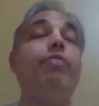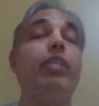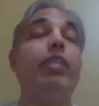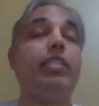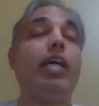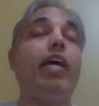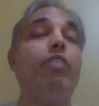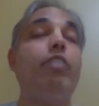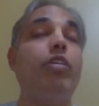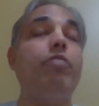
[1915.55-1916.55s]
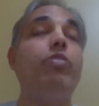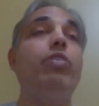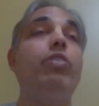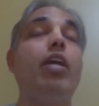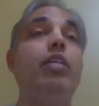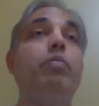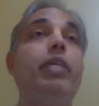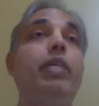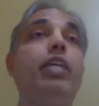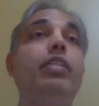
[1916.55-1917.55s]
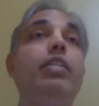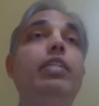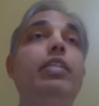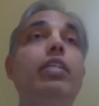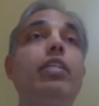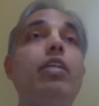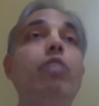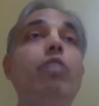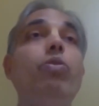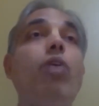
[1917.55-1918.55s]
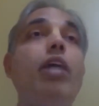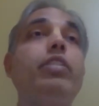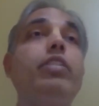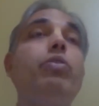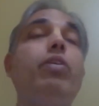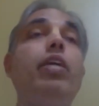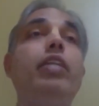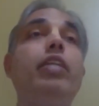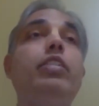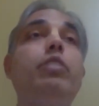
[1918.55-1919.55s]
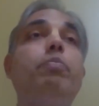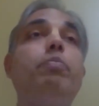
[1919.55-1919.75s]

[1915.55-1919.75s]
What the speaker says: first I have to give you the knowledge, because now you lost your relationship.